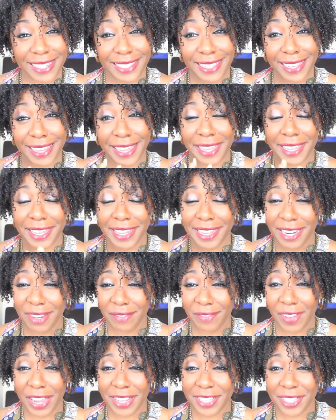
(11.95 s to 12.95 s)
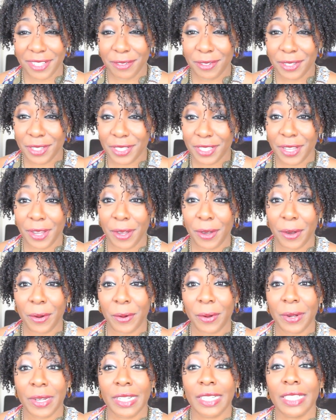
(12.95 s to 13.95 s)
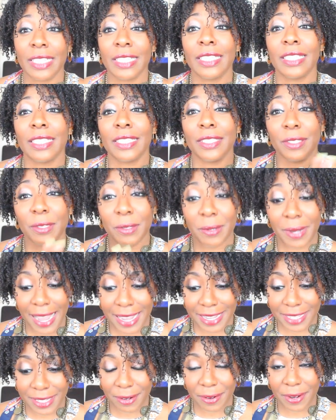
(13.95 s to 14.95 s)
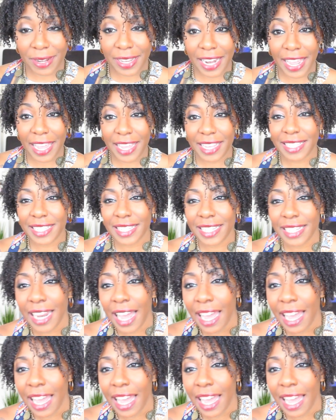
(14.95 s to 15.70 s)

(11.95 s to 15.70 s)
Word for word: It's like a heat advisory so you guys go ahead and AC it.